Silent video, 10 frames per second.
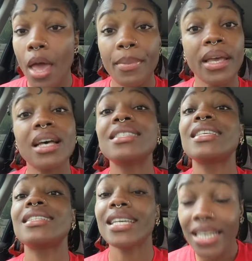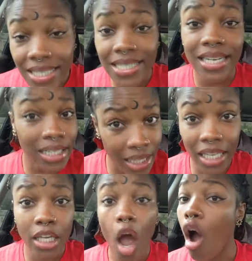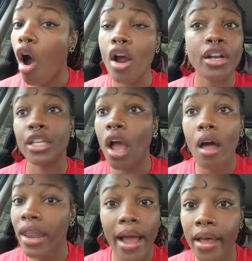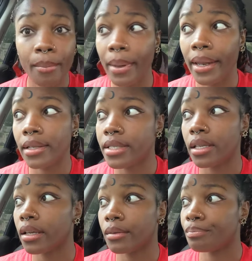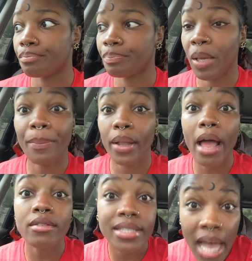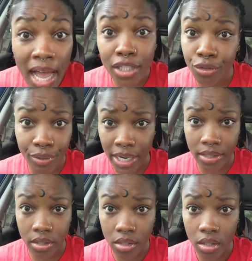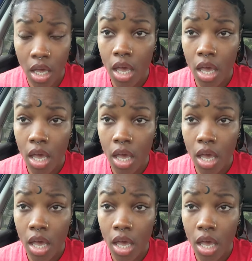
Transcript: because statistically y'all are y'all not committing to people outside your race.